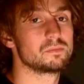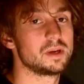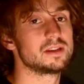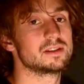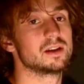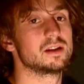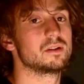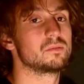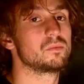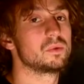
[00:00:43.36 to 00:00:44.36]
beta,
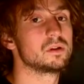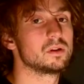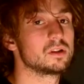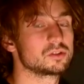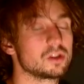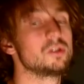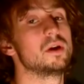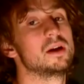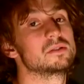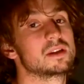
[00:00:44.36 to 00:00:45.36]
and we'll, I'll show
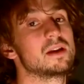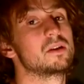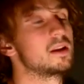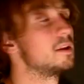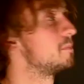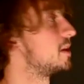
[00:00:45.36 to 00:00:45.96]
you how to calculate